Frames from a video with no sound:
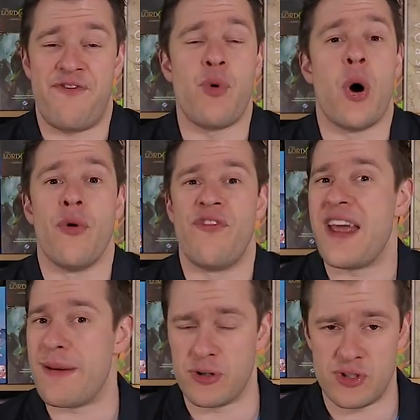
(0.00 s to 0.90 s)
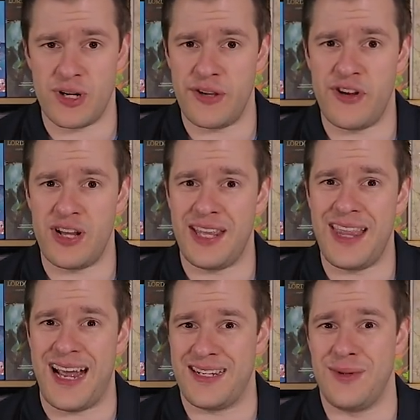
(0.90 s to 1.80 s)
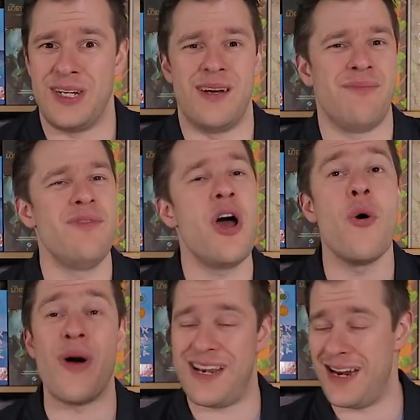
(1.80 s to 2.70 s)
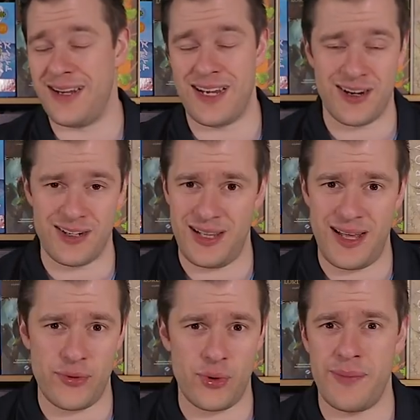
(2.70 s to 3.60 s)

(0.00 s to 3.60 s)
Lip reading: world famous or anything like that. I mean, I'm nowhere near that kind of level.